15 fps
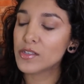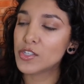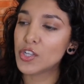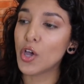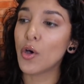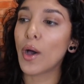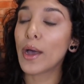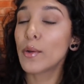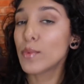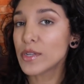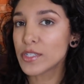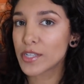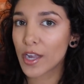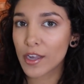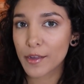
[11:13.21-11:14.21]
So I
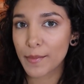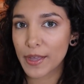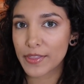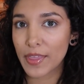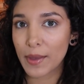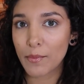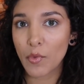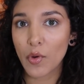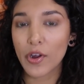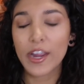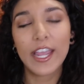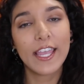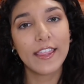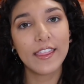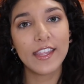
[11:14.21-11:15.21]
will talk about that more
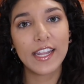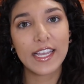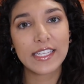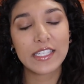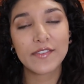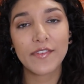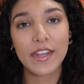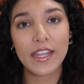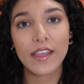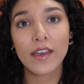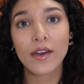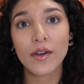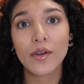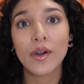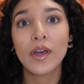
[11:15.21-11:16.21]
in the next
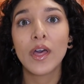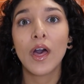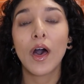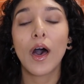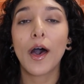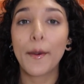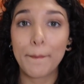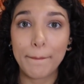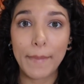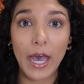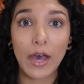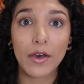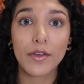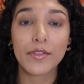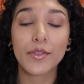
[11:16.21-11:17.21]
video
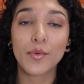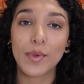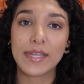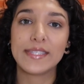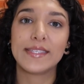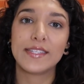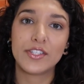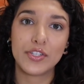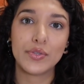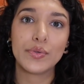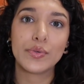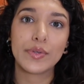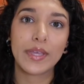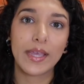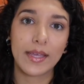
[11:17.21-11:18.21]
about the ways that
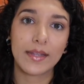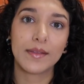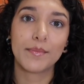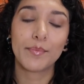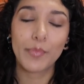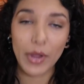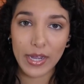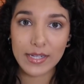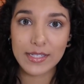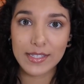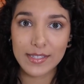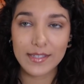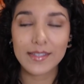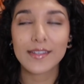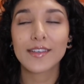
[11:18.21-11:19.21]
you can
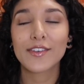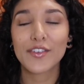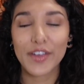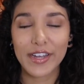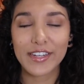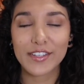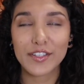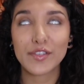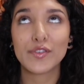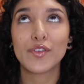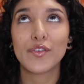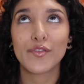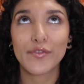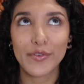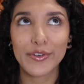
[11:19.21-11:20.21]
practice
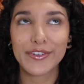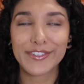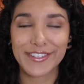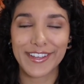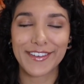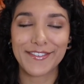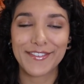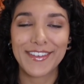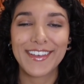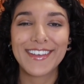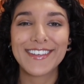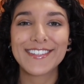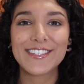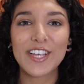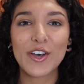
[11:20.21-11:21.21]
gratitude for yourself.
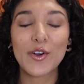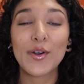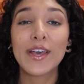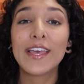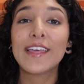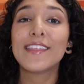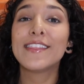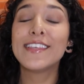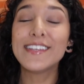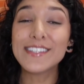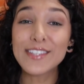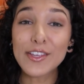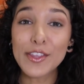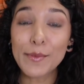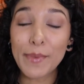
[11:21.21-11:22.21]
So
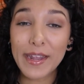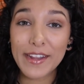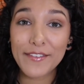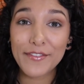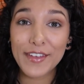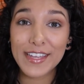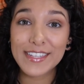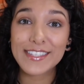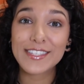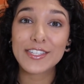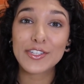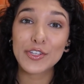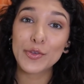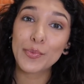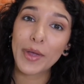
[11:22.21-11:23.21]
these are the benefits
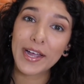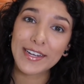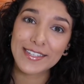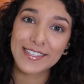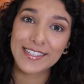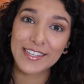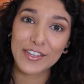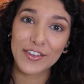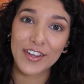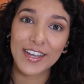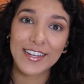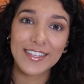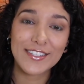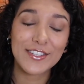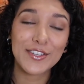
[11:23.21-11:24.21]
to practicing
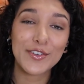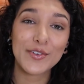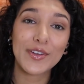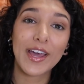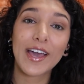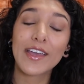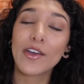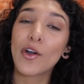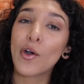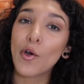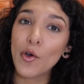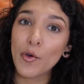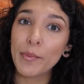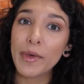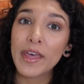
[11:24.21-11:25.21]
gratitude. I
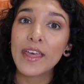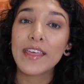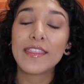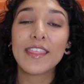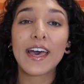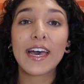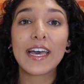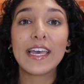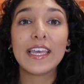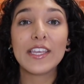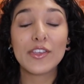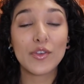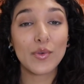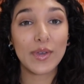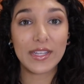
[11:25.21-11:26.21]
hope that
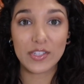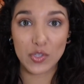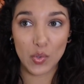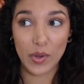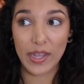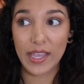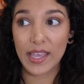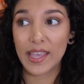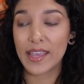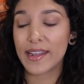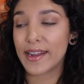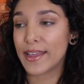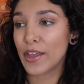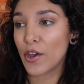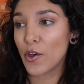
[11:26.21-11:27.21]
you enjoy it, and
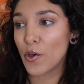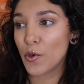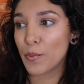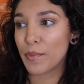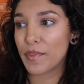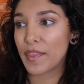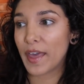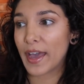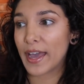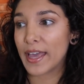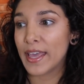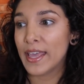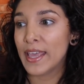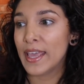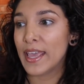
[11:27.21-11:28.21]
I hope
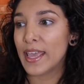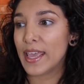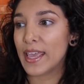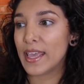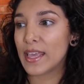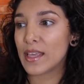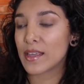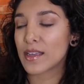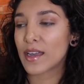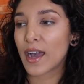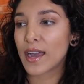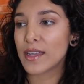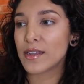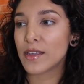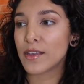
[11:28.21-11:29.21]
that it
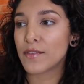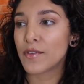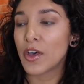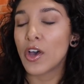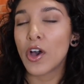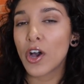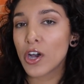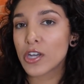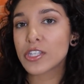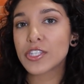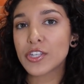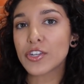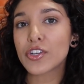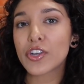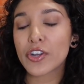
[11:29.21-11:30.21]
kind of
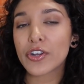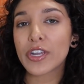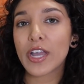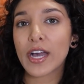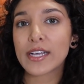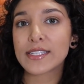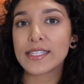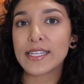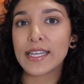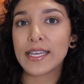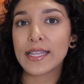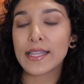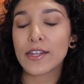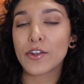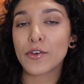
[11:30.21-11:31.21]
hooks your curiosity
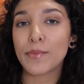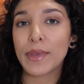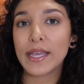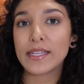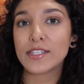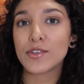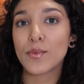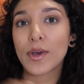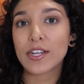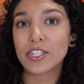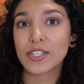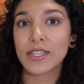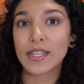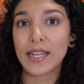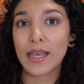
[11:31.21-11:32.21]
a little bit to
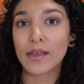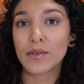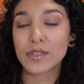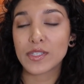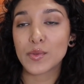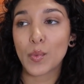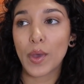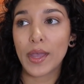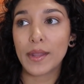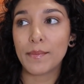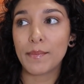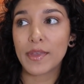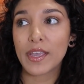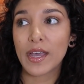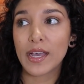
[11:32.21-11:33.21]
watching the next one,
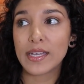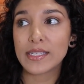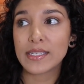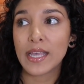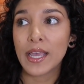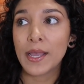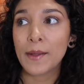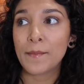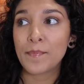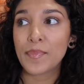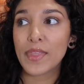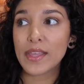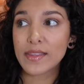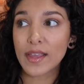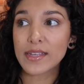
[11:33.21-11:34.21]
because
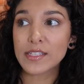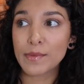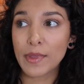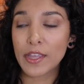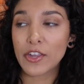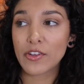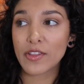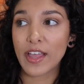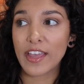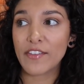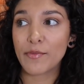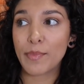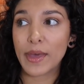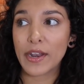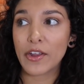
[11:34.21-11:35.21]
it does make your
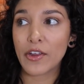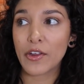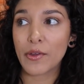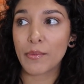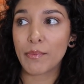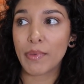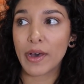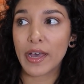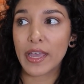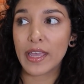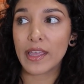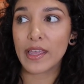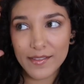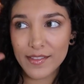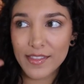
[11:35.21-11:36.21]
life better,
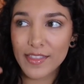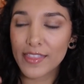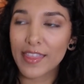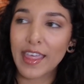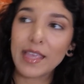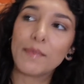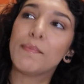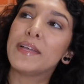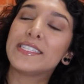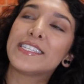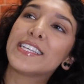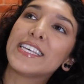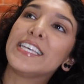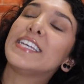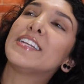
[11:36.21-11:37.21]
but like
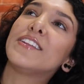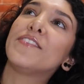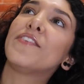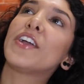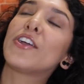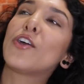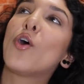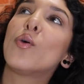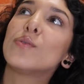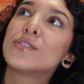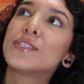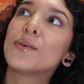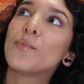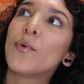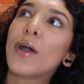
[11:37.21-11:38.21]
mentally and in a very
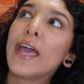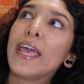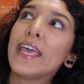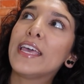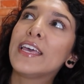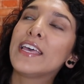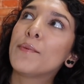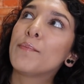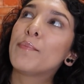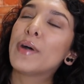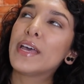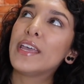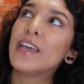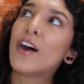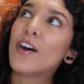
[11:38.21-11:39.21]
wholesome way,
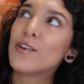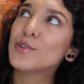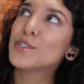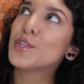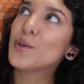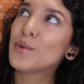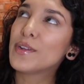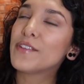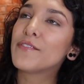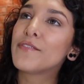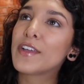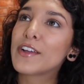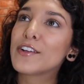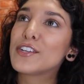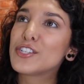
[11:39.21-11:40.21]
but also in a
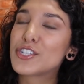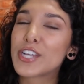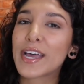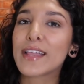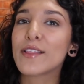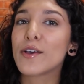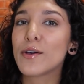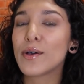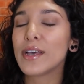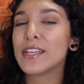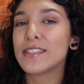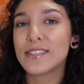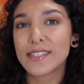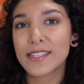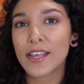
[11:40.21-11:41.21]
very shallow
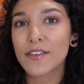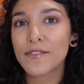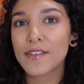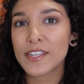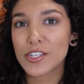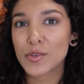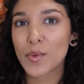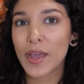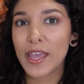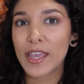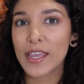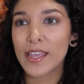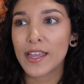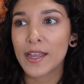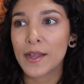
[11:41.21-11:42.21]
and selfish
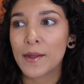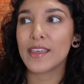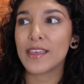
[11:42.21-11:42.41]
way.